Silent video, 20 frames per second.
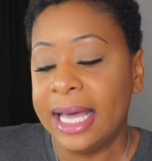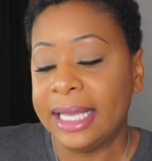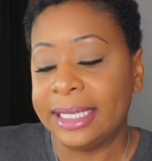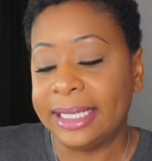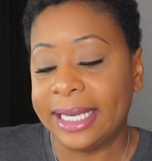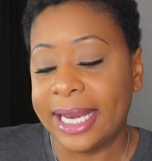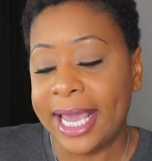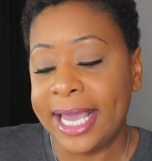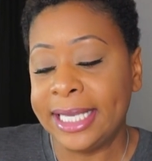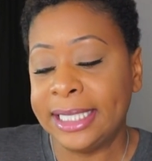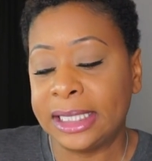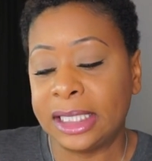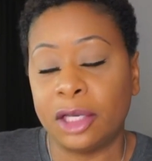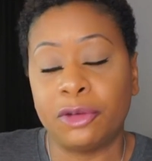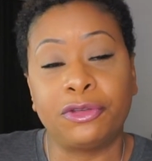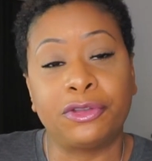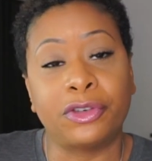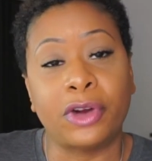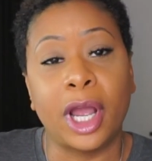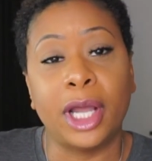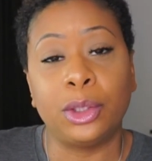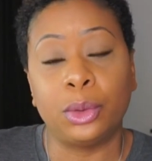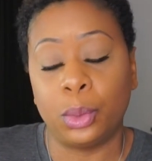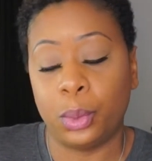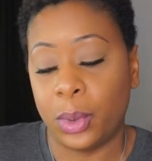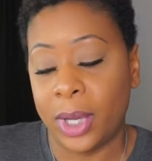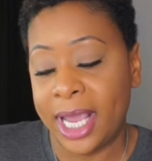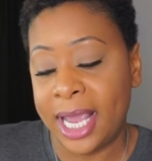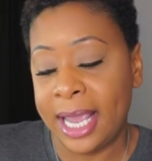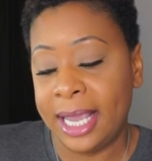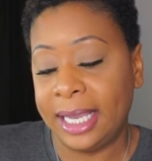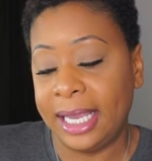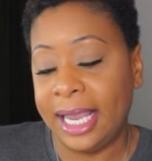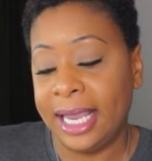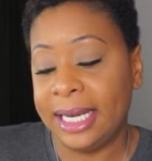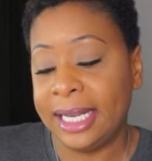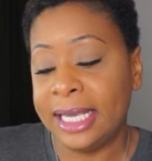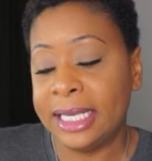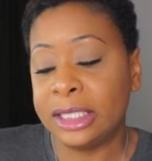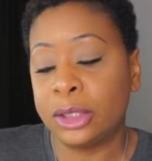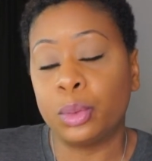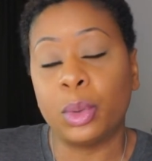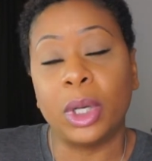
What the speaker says: lace front wig. It is